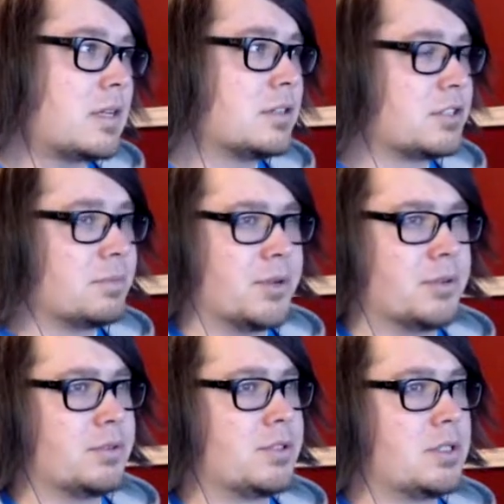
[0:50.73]
For some
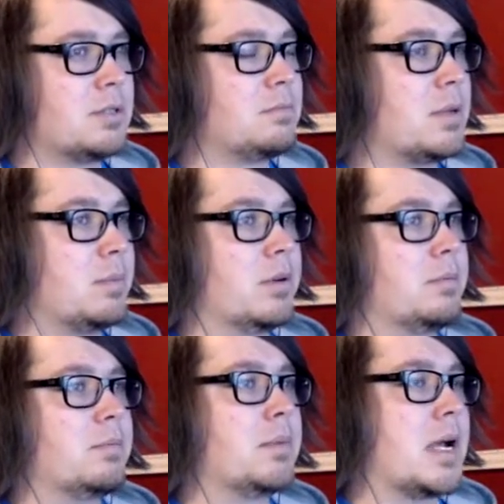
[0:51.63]
news, people are
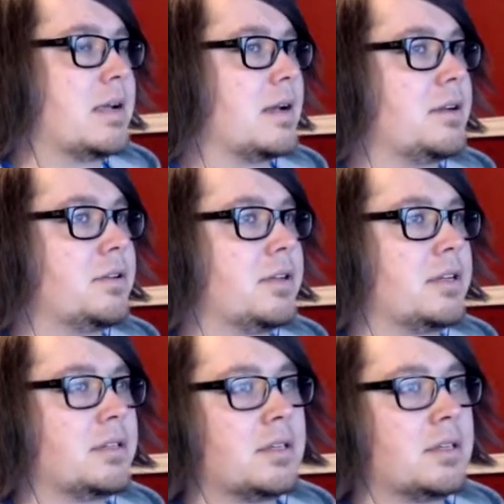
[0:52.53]
buying IOTA.